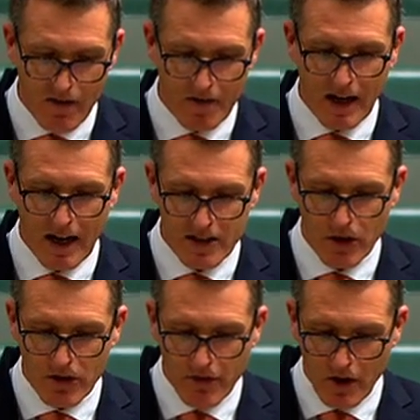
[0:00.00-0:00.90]
that are
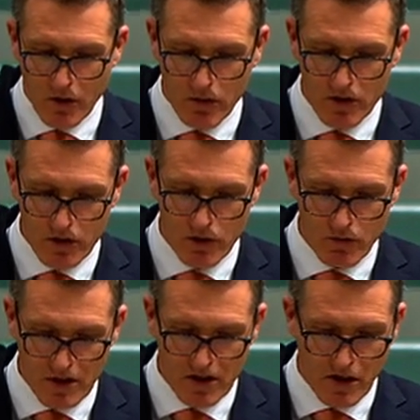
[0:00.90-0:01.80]
so difficult to
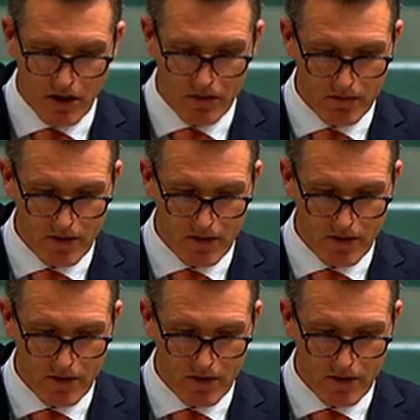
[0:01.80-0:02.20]
recycle,